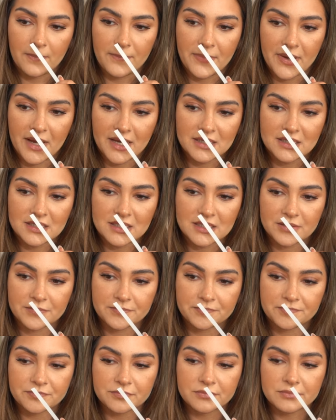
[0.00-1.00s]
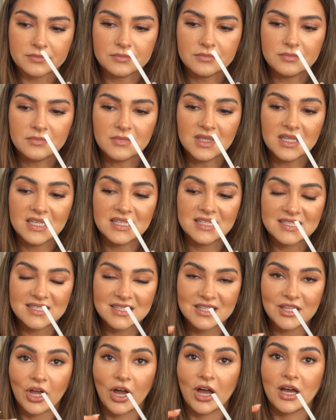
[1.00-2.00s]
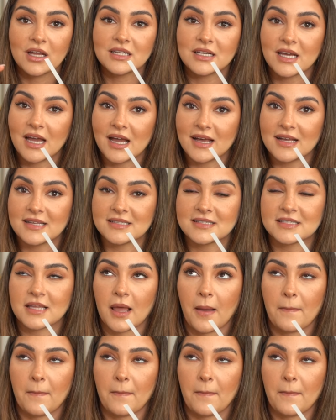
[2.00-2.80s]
But it's not as